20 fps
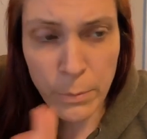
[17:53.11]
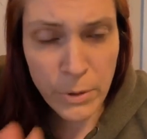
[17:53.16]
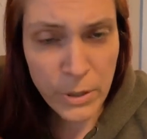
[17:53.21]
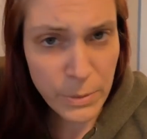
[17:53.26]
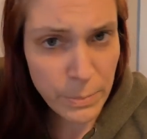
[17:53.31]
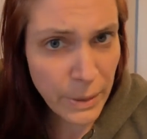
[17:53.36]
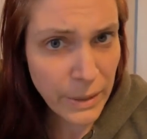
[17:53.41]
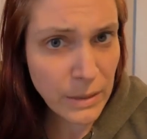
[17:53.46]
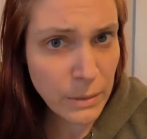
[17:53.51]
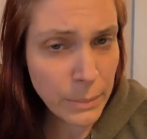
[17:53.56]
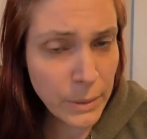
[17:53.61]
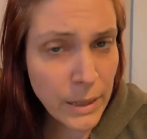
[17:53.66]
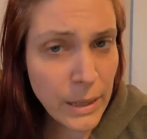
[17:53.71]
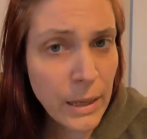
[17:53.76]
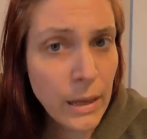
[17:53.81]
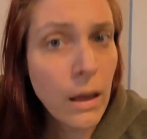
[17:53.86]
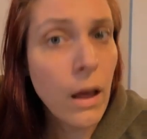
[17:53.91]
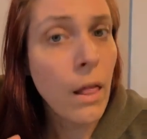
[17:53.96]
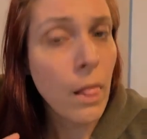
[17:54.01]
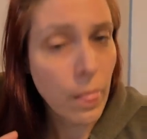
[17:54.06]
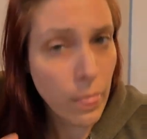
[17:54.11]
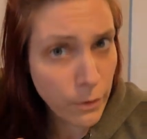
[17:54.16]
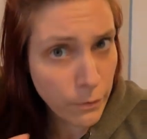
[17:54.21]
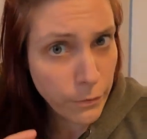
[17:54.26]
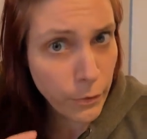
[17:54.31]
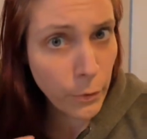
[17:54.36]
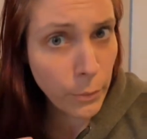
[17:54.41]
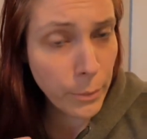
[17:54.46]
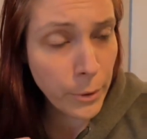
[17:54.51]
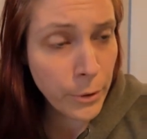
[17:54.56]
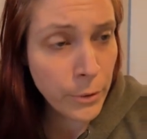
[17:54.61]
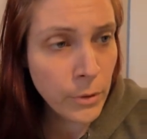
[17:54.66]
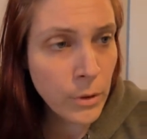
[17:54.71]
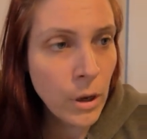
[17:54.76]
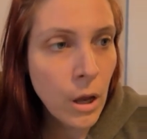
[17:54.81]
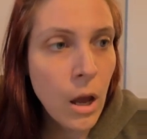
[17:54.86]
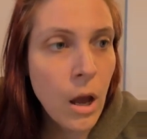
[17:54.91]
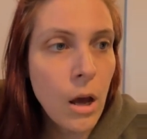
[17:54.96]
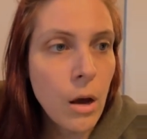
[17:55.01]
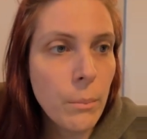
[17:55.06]
Prospectively, the full
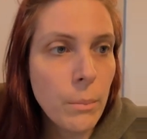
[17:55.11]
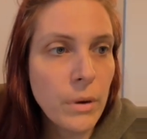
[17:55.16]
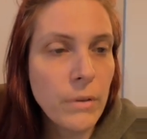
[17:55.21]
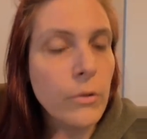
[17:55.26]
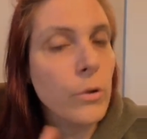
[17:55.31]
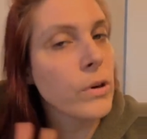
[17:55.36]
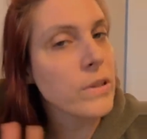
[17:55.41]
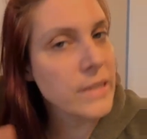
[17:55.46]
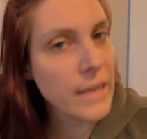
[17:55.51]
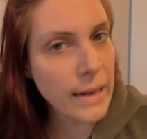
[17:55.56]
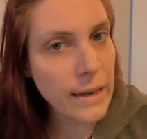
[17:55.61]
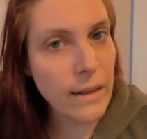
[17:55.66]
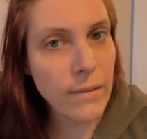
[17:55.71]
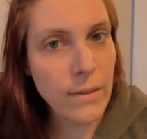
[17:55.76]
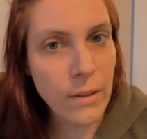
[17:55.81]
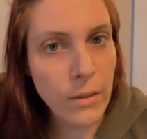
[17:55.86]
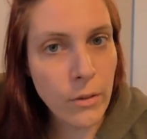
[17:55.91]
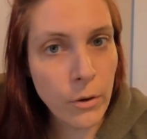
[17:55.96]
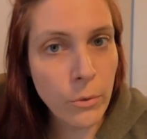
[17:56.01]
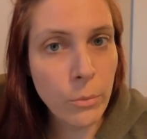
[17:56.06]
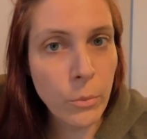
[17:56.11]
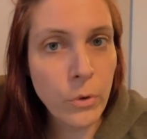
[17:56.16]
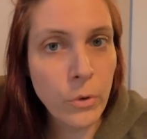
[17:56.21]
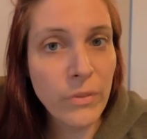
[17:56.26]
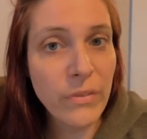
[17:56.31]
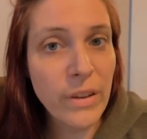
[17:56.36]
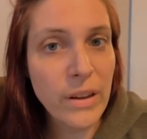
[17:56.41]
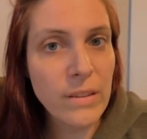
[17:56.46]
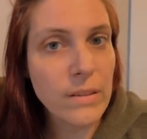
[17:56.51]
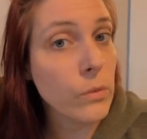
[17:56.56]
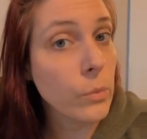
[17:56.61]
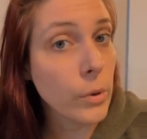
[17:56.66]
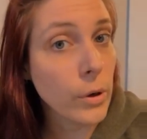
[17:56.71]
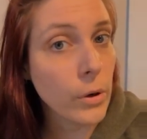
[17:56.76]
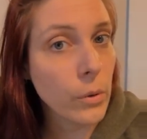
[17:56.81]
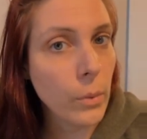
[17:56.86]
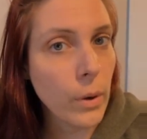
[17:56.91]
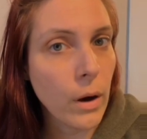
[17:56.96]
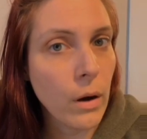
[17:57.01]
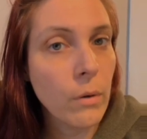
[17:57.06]
moon, but of course any of the other moon phases
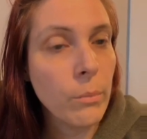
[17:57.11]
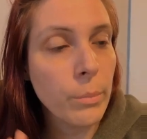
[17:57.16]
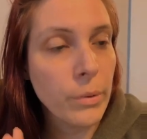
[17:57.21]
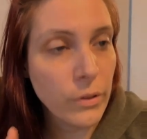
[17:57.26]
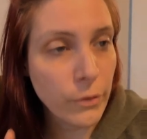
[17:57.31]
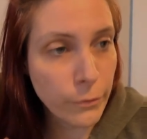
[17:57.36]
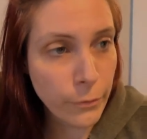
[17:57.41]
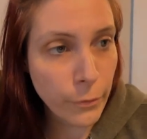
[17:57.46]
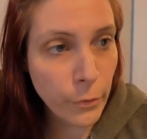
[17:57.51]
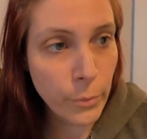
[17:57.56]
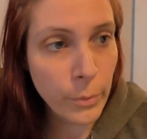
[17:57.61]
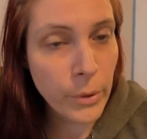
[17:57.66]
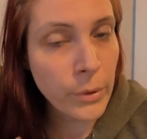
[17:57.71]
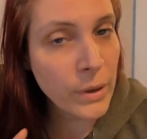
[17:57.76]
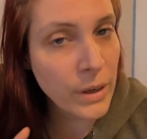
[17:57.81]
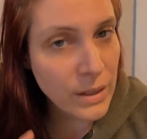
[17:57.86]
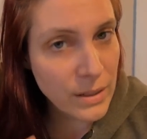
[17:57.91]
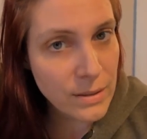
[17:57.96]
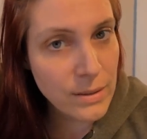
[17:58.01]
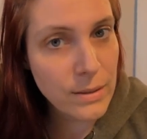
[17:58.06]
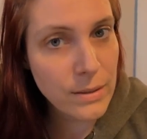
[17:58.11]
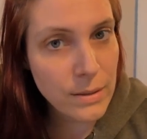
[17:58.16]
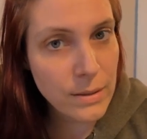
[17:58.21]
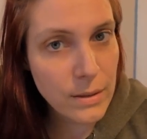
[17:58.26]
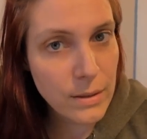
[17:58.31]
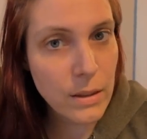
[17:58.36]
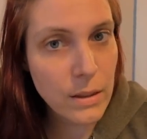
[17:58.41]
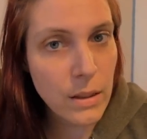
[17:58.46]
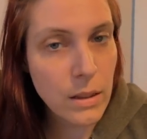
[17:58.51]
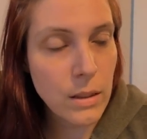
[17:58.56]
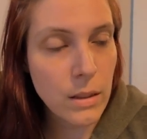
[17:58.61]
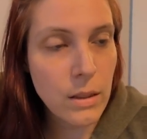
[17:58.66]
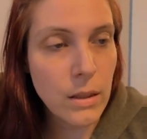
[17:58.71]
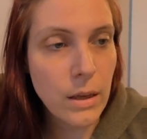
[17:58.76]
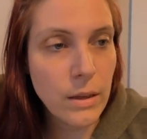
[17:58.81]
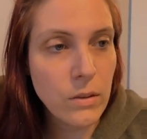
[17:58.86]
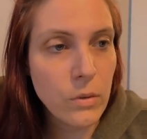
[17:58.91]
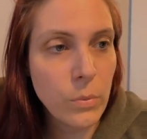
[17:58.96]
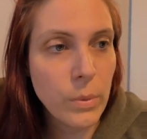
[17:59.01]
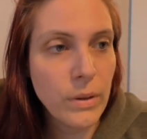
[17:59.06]
work well, but the full moon it's
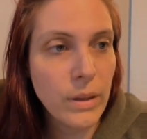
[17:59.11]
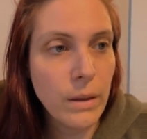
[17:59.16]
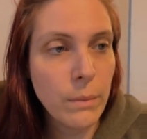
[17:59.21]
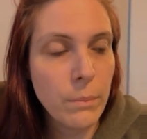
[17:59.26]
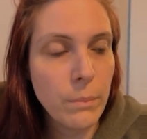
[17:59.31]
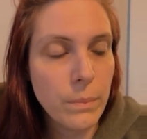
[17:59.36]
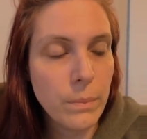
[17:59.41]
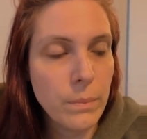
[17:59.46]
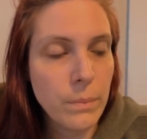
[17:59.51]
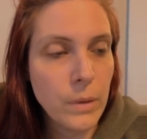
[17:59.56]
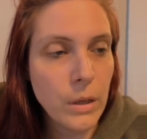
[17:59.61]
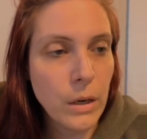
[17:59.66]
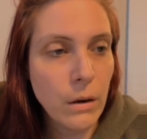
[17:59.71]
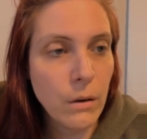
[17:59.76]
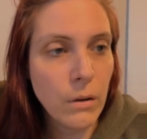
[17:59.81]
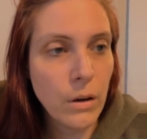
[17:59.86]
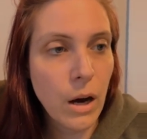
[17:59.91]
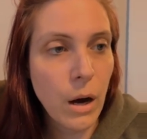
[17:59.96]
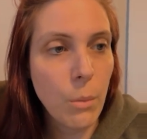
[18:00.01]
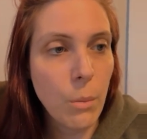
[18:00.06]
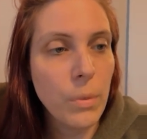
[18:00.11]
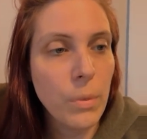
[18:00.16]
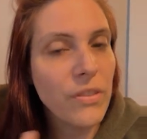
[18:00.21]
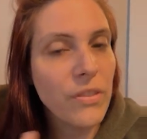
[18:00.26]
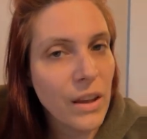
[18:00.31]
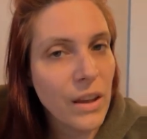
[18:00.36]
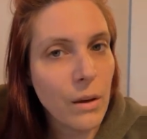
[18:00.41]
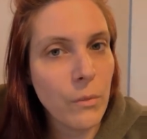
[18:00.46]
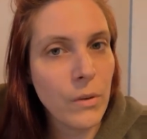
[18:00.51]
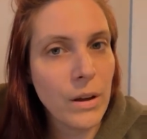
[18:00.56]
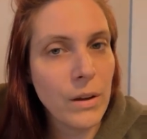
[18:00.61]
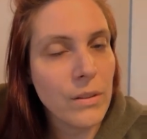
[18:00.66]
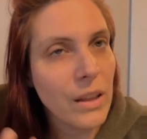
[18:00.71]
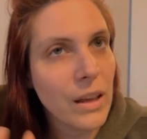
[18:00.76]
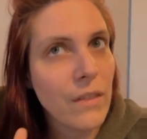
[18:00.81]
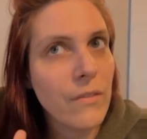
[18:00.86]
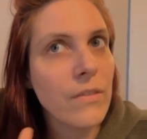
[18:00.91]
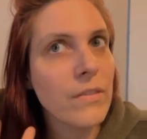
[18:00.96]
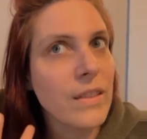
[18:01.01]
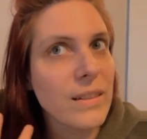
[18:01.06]
where they, come. But think of
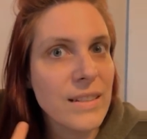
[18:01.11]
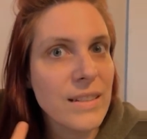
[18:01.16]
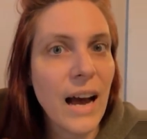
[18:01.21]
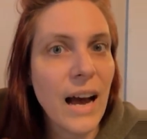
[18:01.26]
the